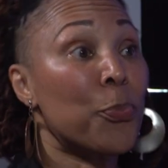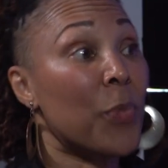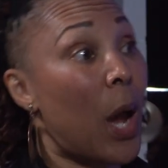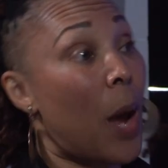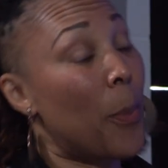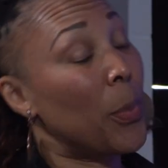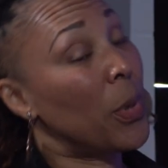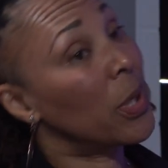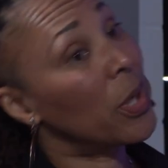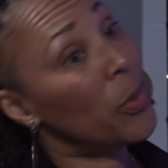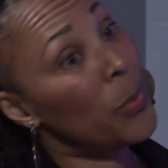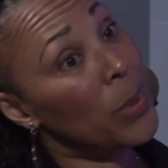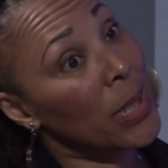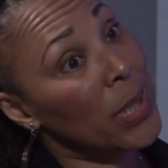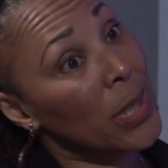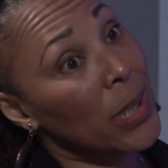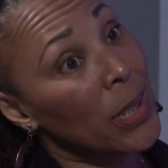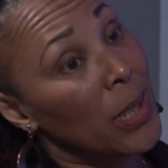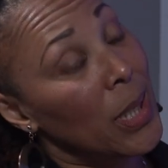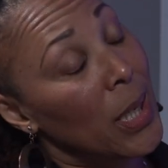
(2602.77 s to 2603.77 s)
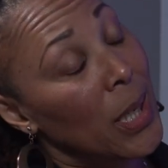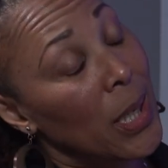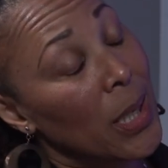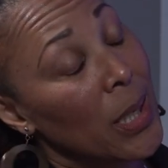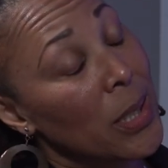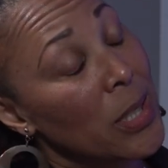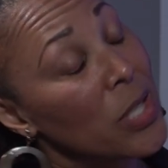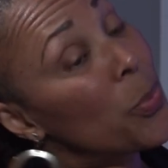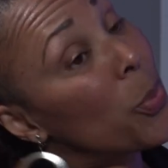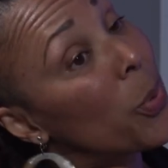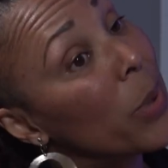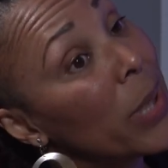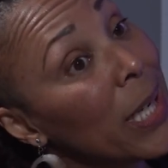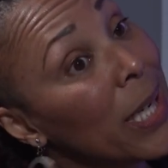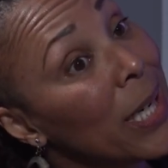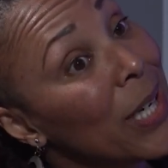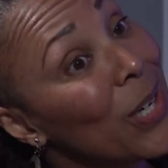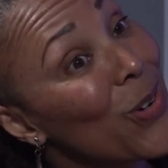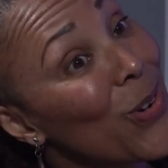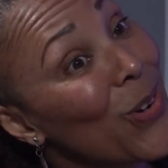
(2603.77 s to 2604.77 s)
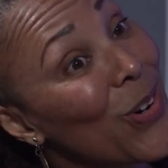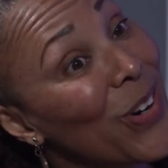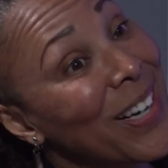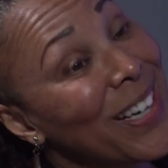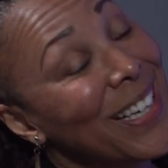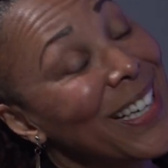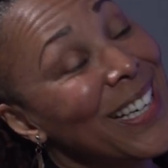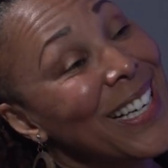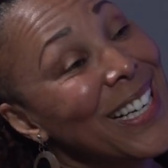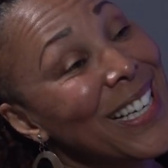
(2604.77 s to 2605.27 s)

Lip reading: I'm going to be in spring or,